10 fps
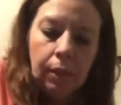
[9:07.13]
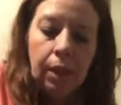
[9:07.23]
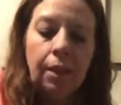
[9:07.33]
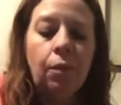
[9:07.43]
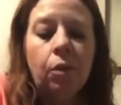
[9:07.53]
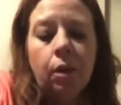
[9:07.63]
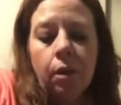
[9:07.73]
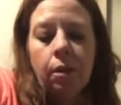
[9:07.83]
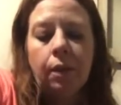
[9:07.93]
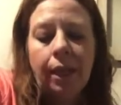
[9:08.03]
And then we're
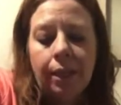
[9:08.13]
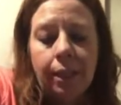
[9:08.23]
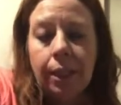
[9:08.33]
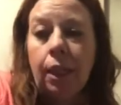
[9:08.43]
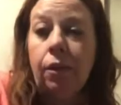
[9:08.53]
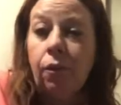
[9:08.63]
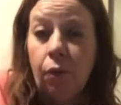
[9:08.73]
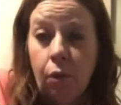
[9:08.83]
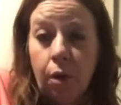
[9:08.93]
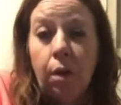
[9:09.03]
gonna let it sit
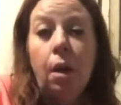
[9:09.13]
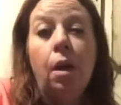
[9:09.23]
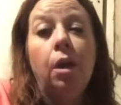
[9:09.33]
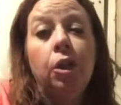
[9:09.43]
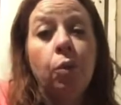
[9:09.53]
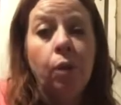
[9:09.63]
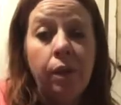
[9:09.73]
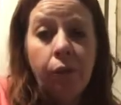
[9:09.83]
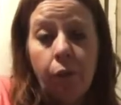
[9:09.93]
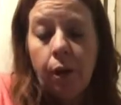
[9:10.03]
for
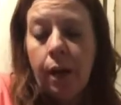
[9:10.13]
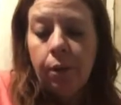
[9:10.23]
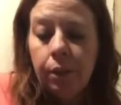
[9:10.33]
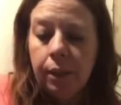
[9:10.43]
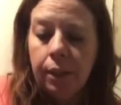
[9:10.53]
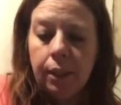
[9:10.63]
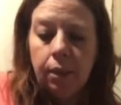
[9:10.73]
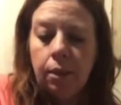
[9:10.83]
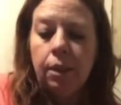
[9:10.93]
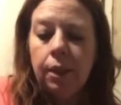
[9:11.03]
24 hours.
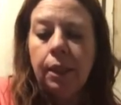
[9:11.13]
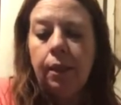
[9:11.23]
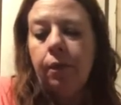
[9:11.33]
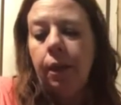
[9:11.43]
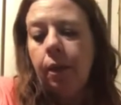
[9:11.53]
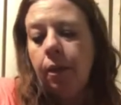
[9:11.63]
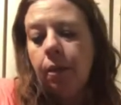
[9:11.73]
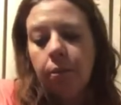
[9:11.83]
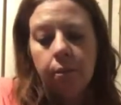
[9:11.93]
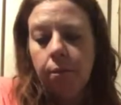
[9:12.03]
You can just leave it
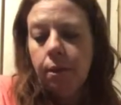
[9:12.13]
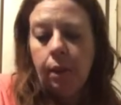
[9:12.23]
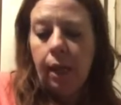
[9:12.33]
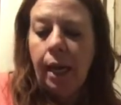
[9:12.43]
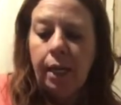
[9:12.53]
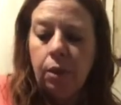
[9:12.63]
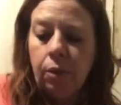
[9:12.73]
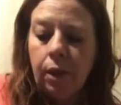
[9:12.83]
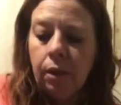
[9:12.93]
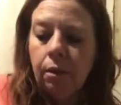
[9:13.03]
in
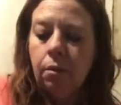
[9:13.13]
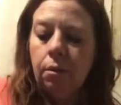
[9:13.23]
anywhere.